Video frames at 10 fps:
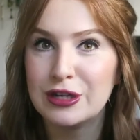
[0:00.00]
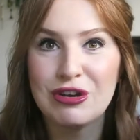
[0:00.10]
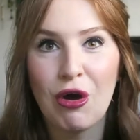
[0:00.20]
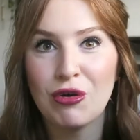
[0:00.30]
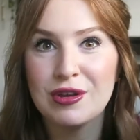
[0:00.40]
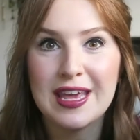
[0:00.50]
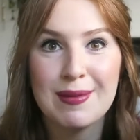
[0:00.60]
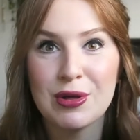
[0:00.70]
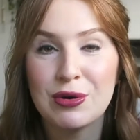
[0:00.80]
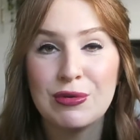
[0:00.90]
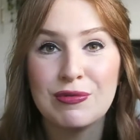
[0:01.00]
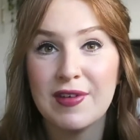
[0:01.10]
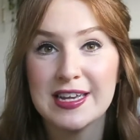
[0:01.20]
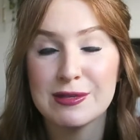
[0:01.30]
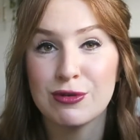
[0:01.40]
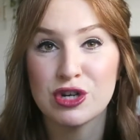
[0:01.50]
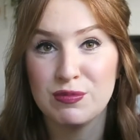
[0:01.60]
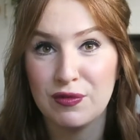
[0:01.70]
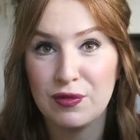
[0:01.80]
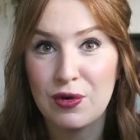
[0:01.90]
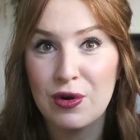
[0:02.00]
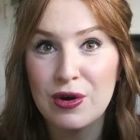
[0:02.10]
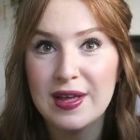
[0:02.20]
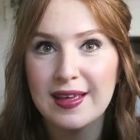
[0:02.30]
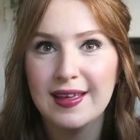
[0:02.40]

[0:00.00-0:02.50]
non-chemical face wash before,